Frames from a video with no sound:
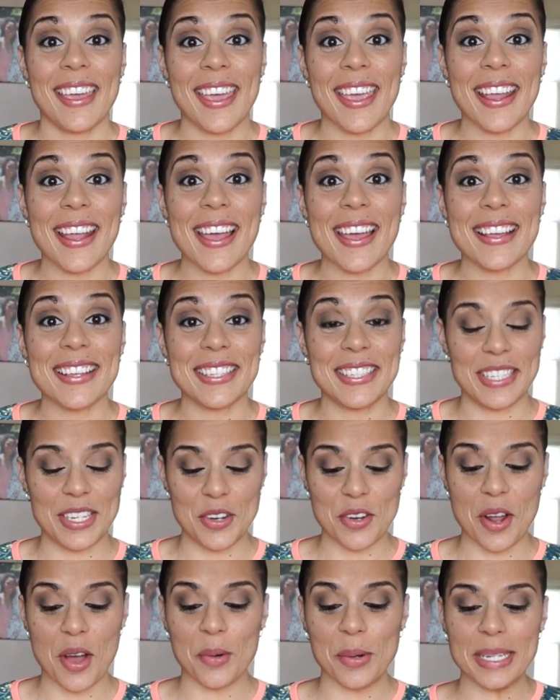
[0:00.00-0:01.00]
Hey guys,
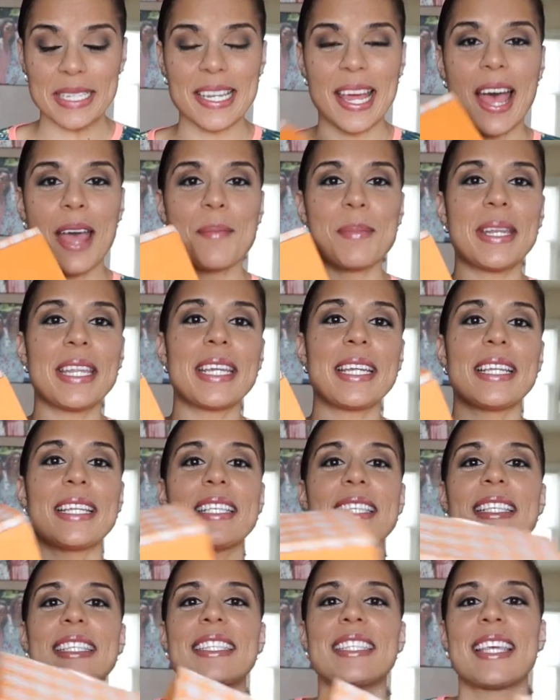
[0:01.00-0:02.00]
you know what time it
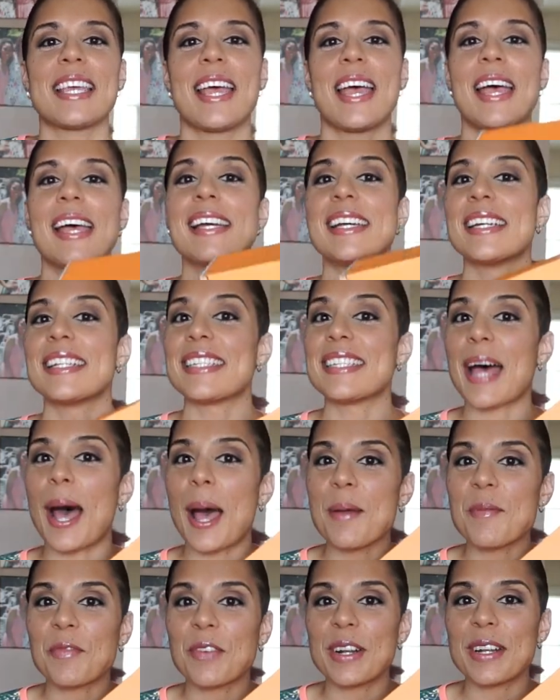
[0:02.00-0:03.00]
is.
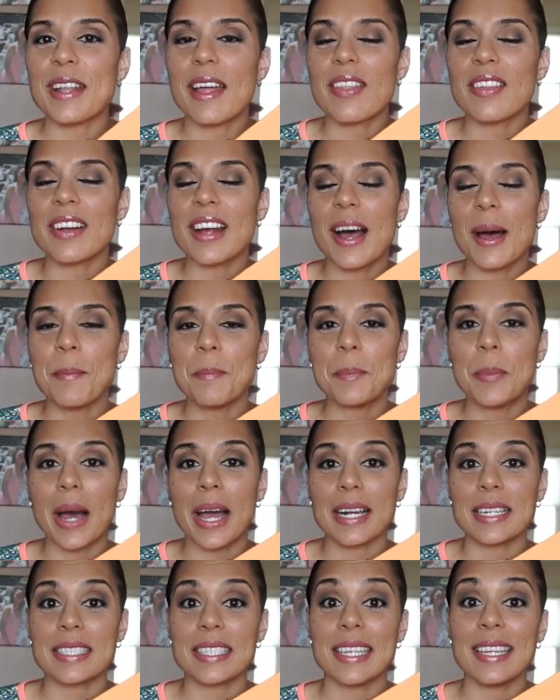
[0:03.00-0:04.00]
Time for another
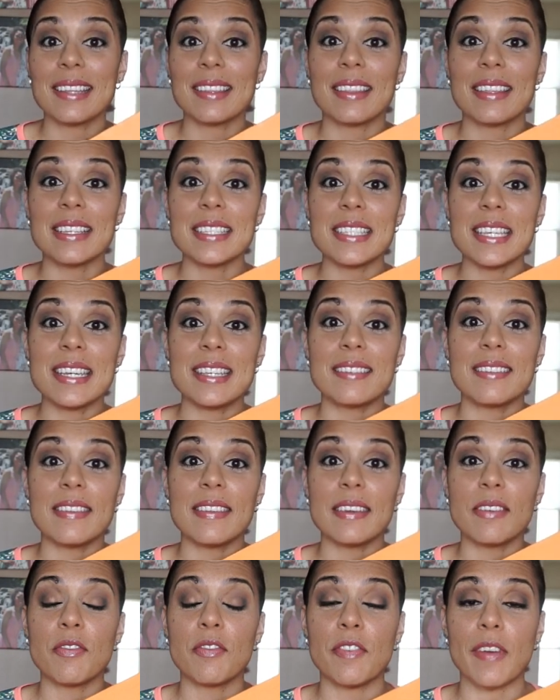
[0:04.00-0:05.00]
unboxing. This is
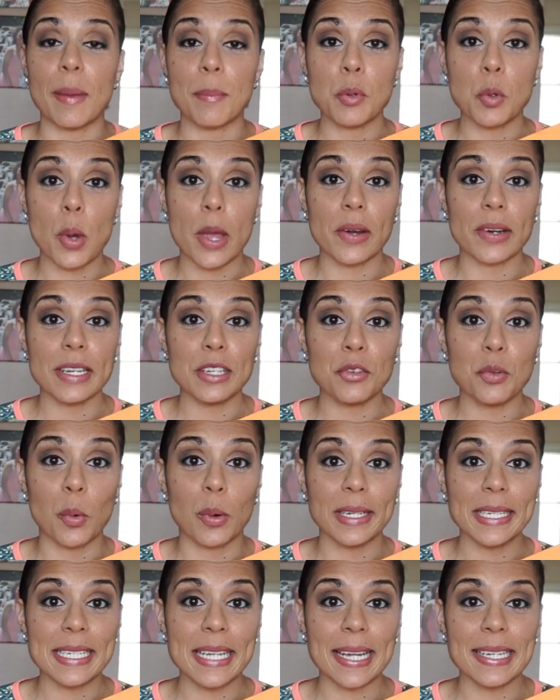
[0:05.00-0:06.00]
the February
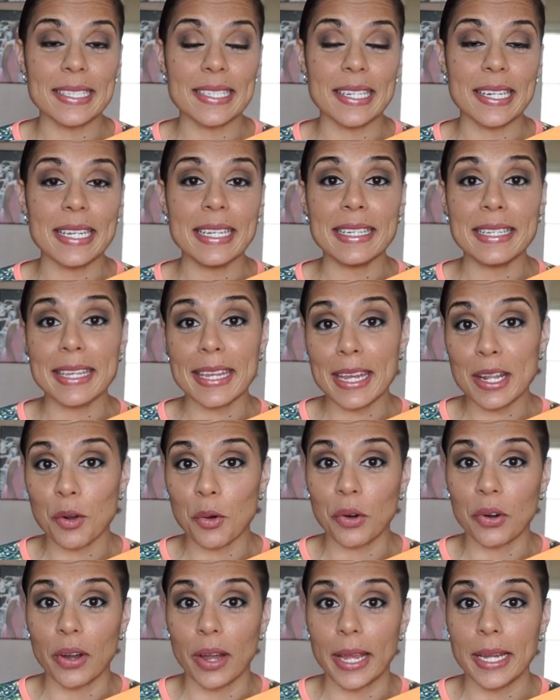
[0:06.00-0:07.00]
twenty nineteen
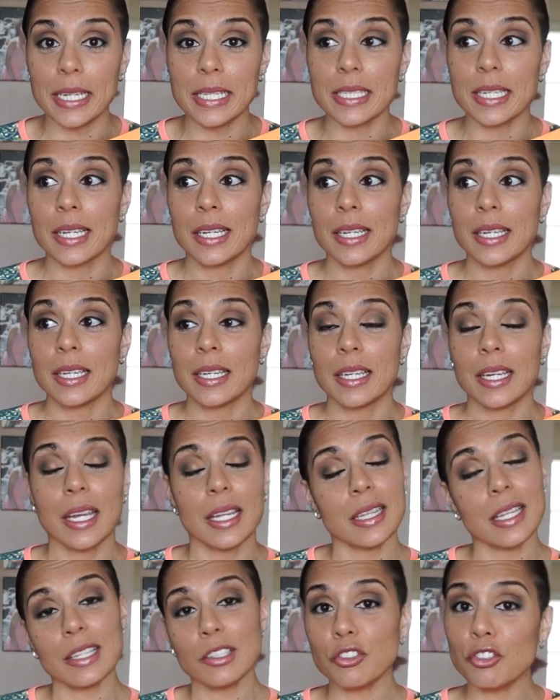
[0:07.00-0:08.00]
Keto Crate,
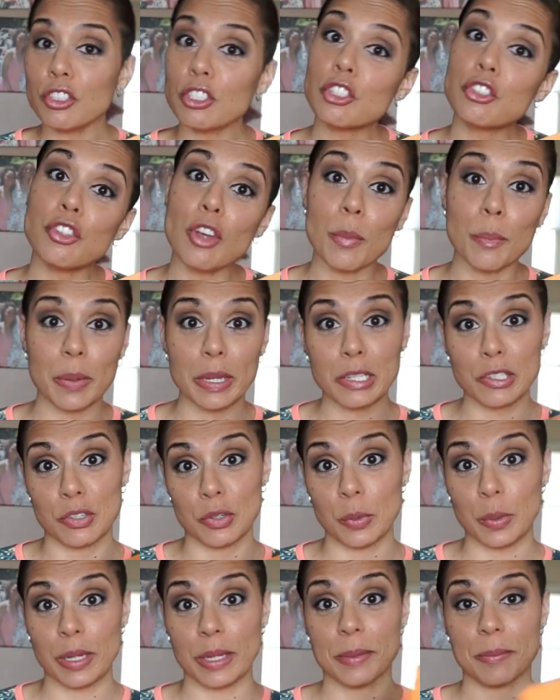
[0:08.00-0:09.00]
and let's just jump
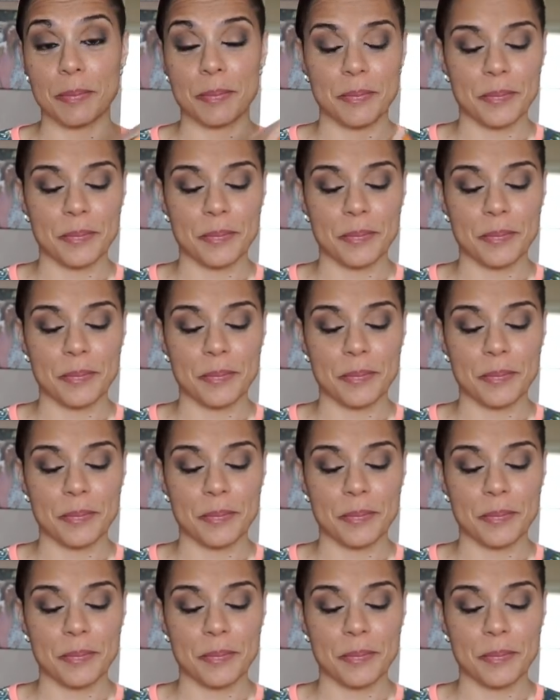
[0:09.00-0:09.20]
into it.